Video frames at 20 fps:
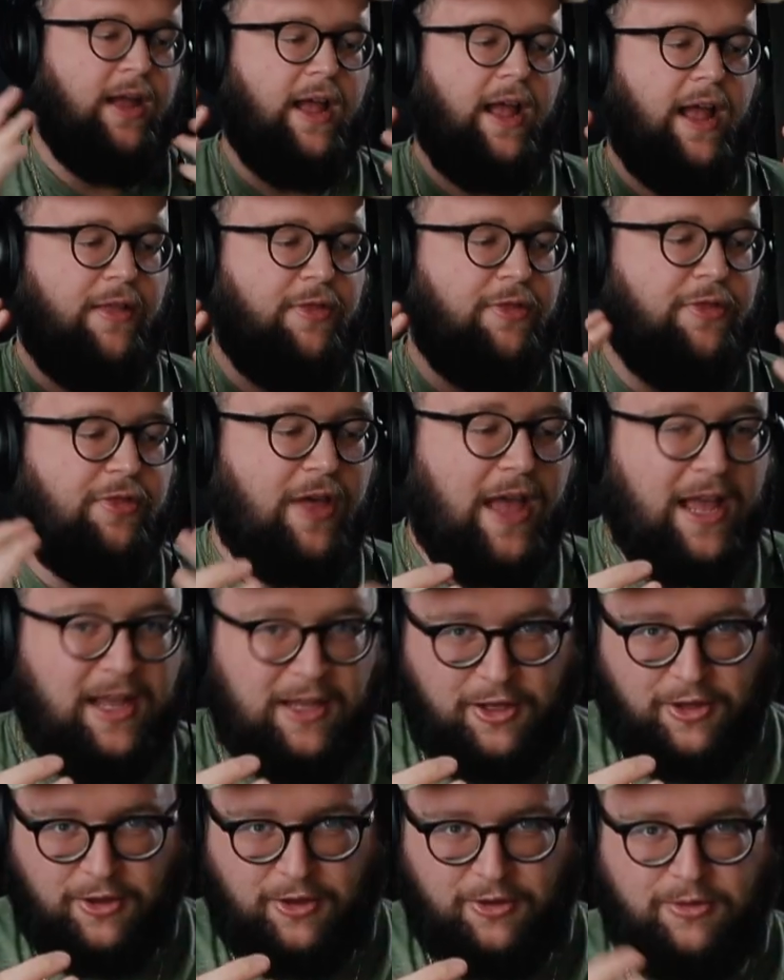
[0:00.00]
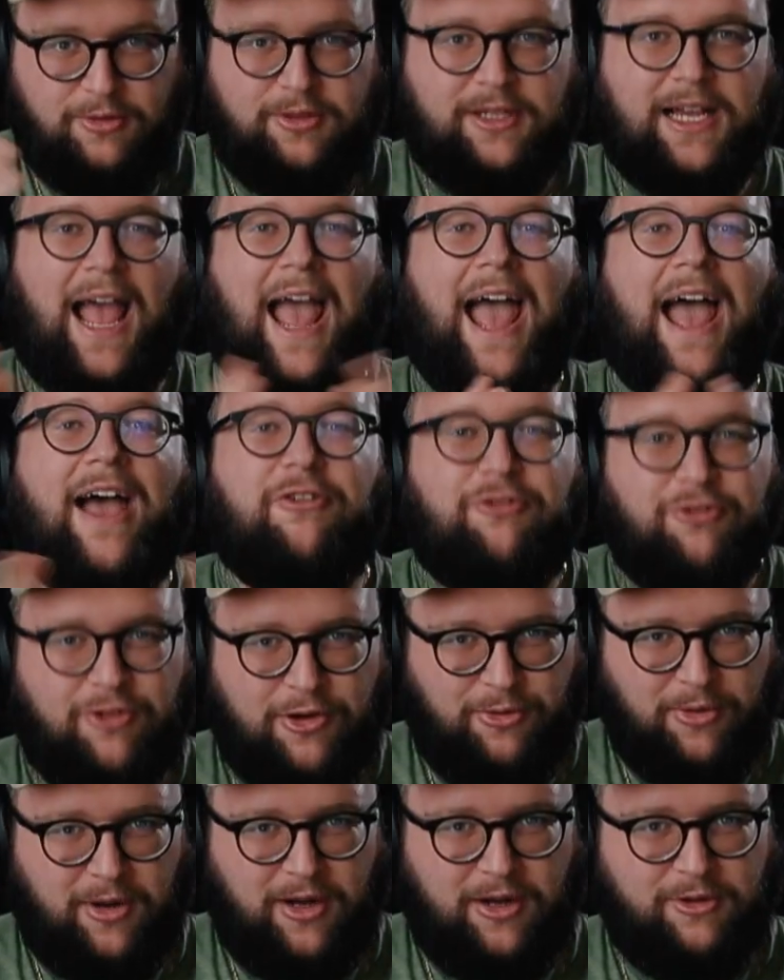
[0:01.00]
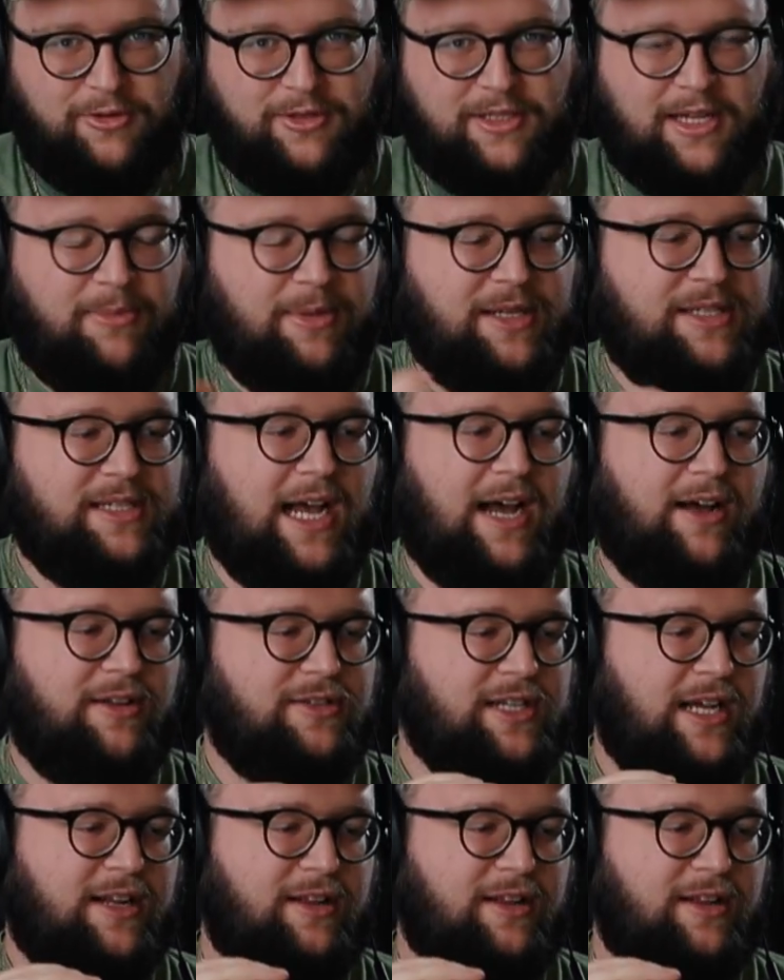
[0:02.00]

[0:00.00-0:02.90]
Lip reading: And thank you to everyone who sent me sounds.